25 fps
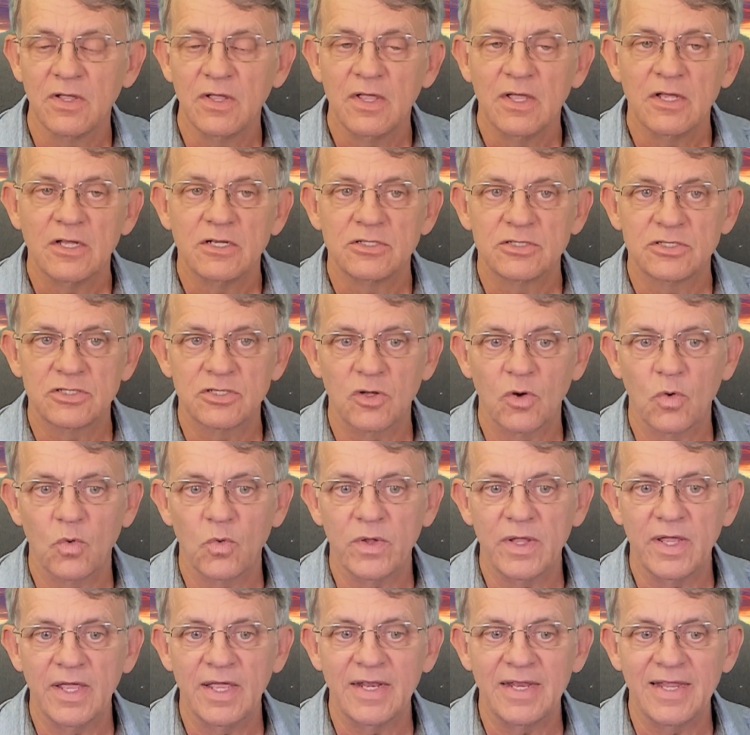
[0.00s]

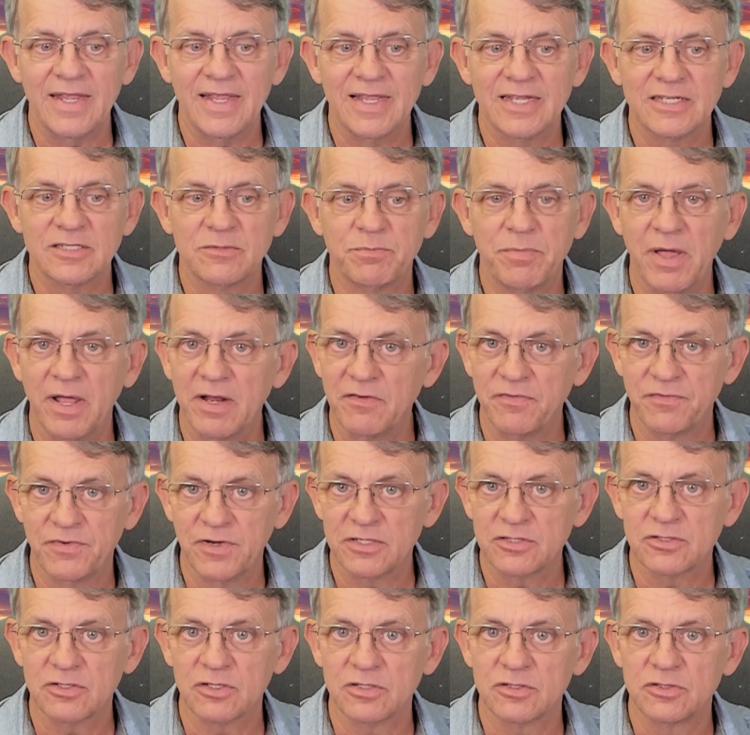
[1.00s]
So it is
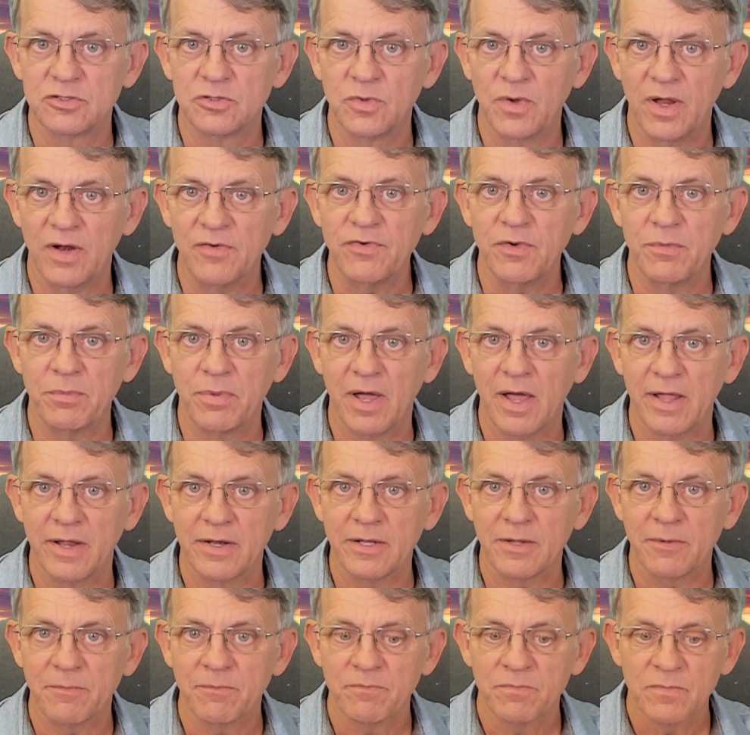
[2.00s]
beneficial to
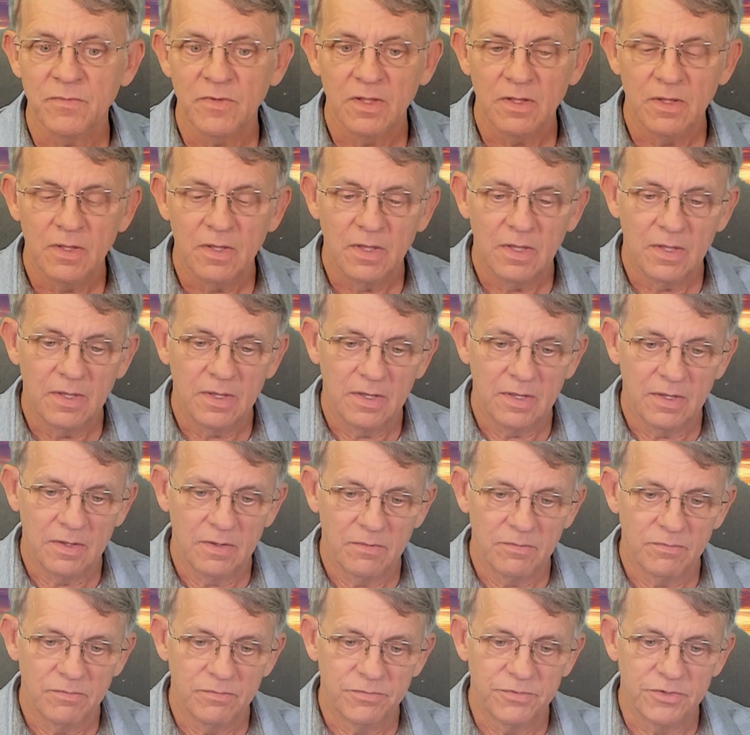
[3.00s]
everybody.
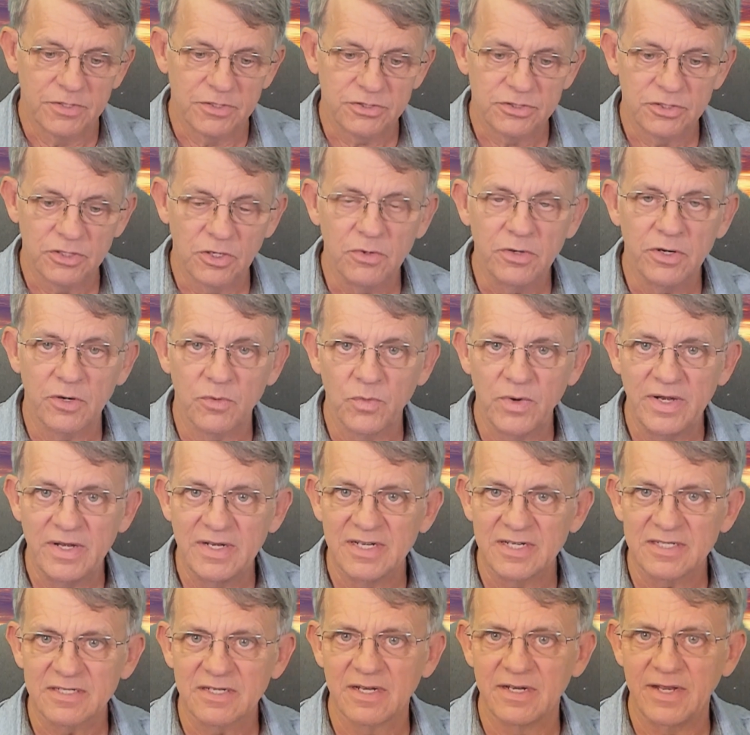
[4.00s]
The sooner we
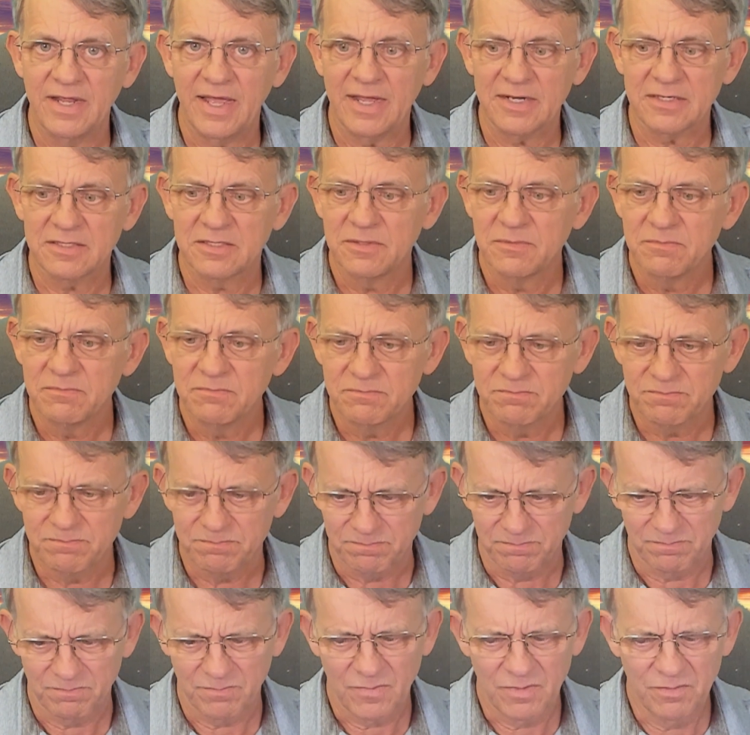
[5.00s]
disconnect
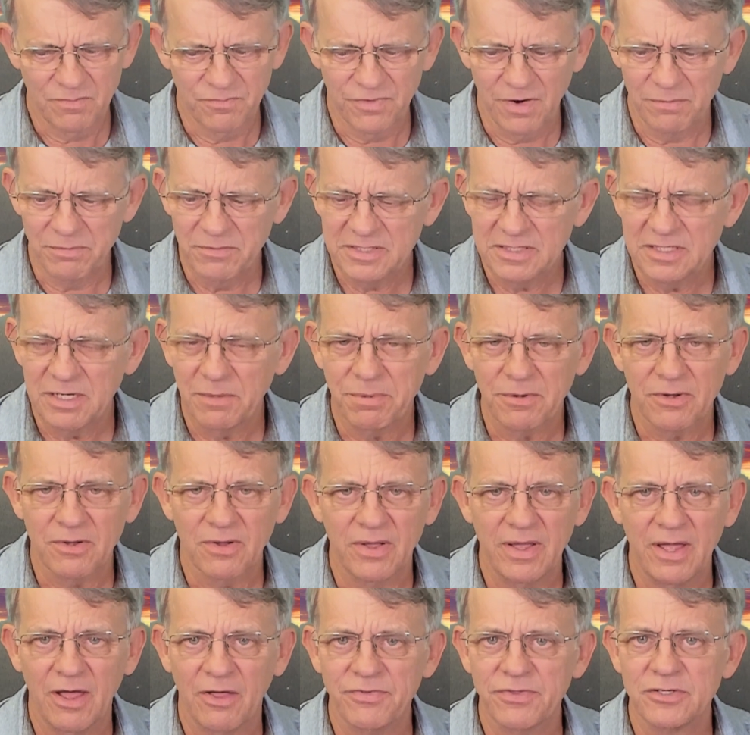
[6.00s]
from the typical
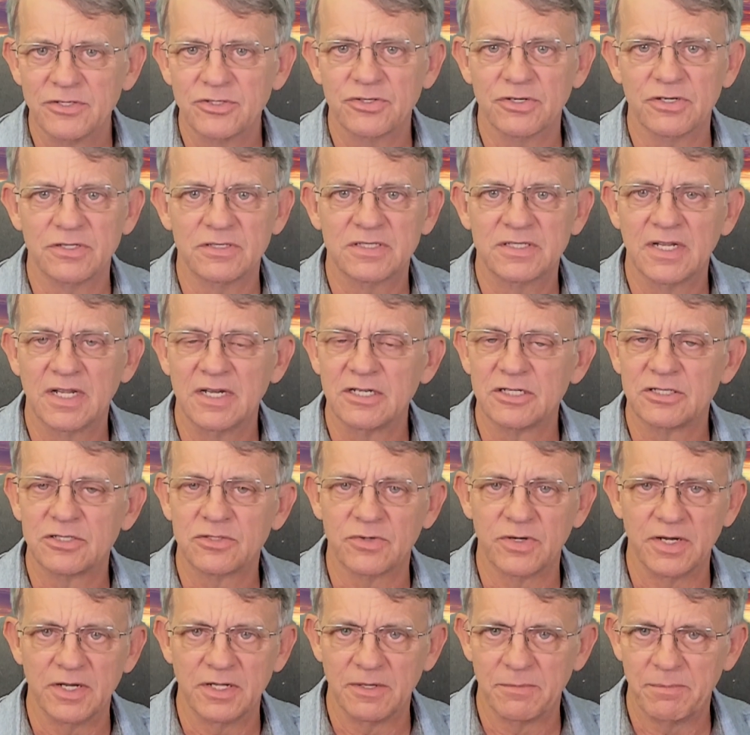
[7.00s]
health insurance
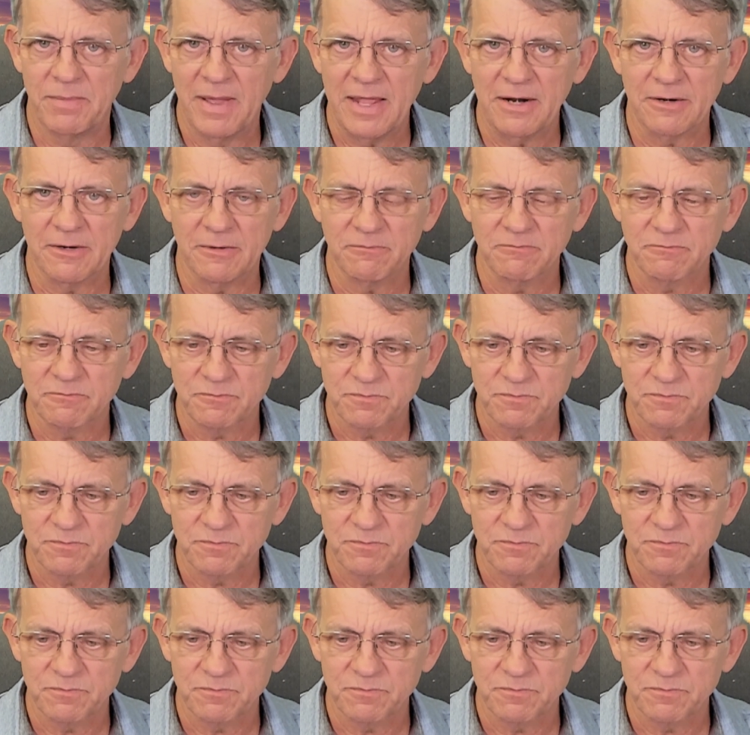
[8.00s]
industry, the better.